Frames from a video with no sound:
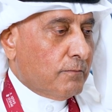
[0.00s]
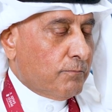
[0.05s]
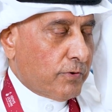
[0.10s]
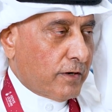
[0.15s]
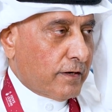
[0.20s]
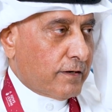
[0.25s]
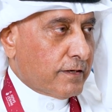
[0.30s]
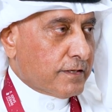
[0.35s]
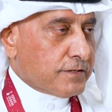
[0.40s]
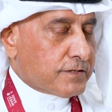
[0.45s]

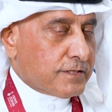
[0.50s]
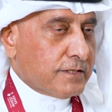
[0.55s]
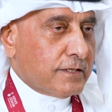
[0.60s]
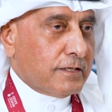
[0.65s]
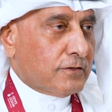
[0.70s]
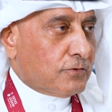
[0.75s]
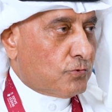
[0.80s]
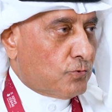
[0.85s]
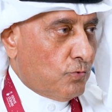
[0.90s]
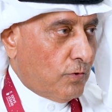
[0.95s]

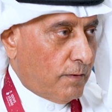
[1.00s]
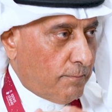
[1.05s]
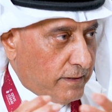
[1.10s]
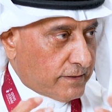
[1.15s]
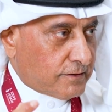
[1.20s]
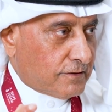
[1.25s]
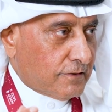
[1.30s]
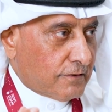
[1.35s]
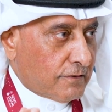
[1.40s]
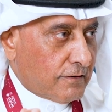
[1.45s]
progressing to a
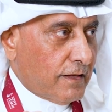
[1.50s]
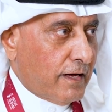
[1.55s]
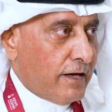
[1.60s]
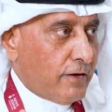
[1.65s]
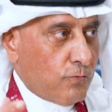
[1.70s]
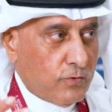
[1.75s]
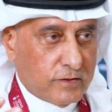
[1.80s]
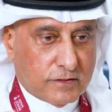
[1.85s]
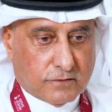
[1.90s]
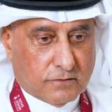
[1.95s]
better
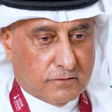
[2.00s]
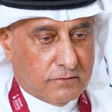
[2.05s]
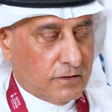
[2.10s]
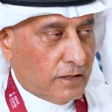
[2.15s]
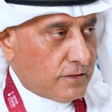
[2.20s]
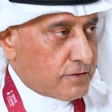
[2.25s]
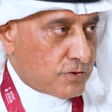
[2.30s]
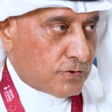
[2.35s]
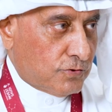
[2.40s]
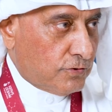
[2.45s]
than what
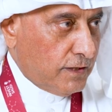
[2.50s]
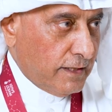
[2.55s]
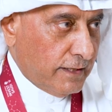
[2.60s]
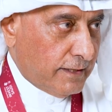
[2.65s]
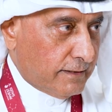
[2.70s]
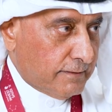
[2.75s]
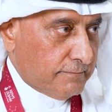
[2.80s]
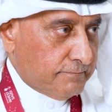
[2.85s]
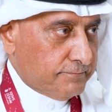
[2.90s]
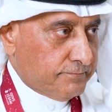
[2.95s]
does today.